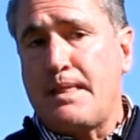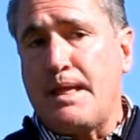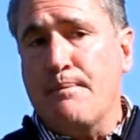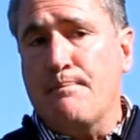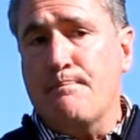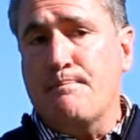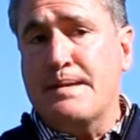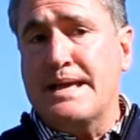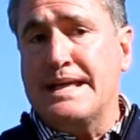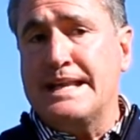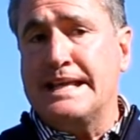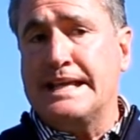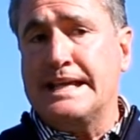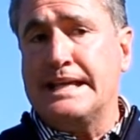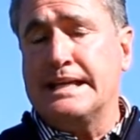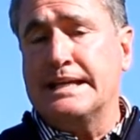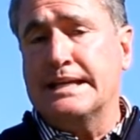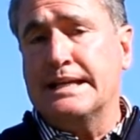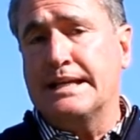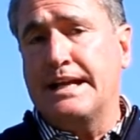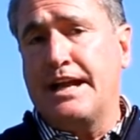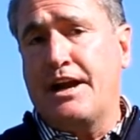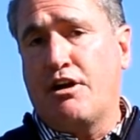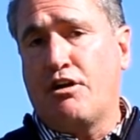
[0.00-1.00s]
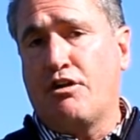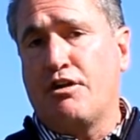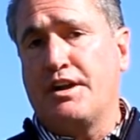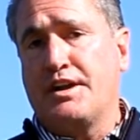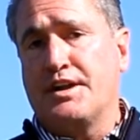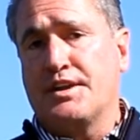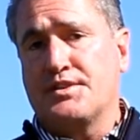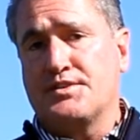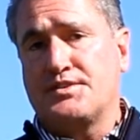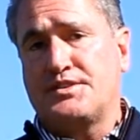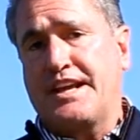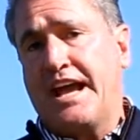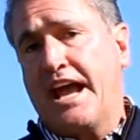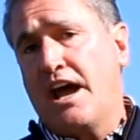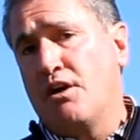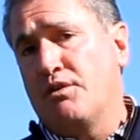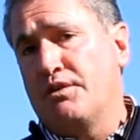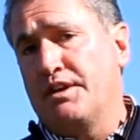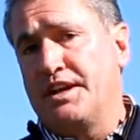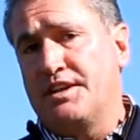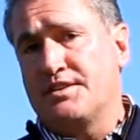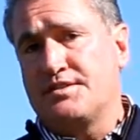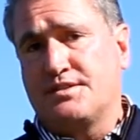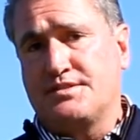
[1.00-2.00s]
Many areas,
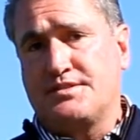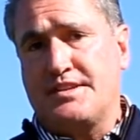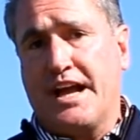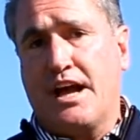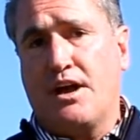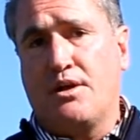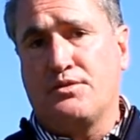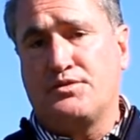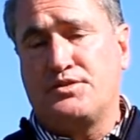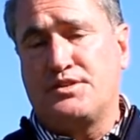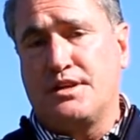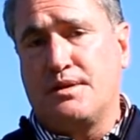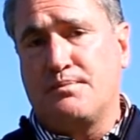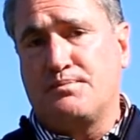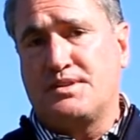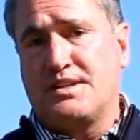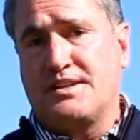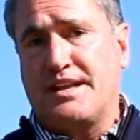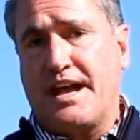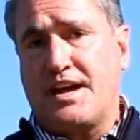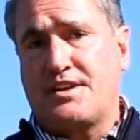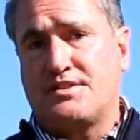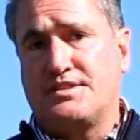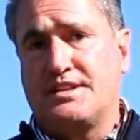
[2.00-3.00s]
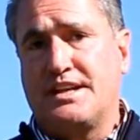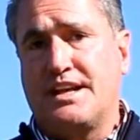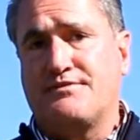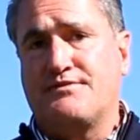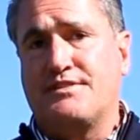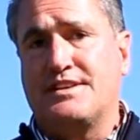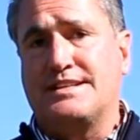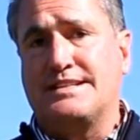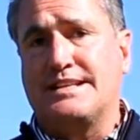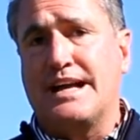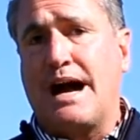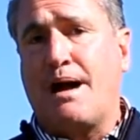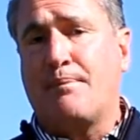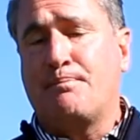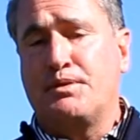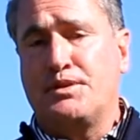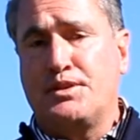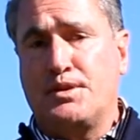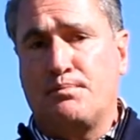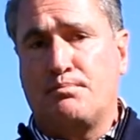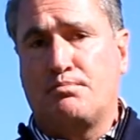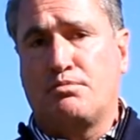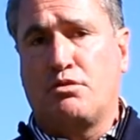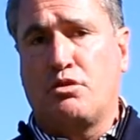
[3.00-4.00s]
counties, and townships that actually have adopted
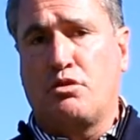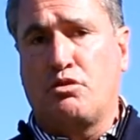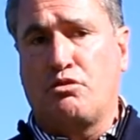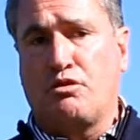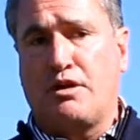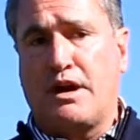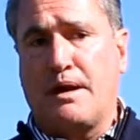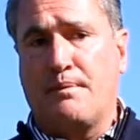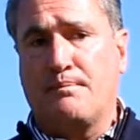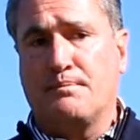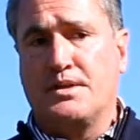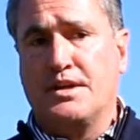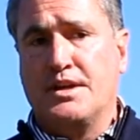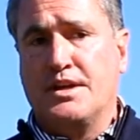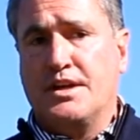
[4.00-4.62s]
the program